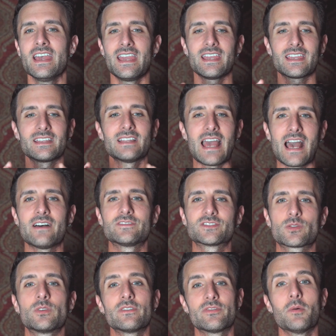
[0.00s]
it can have
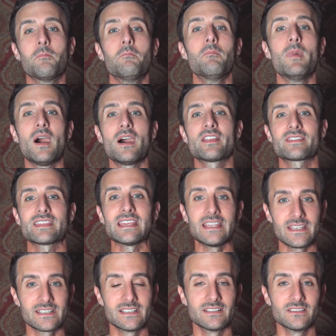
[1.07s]
sort of a
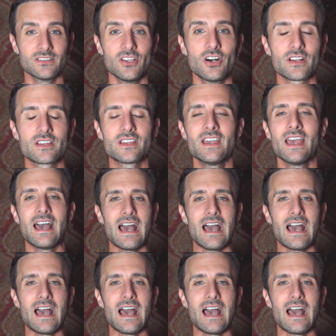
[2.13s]
moth-eaten look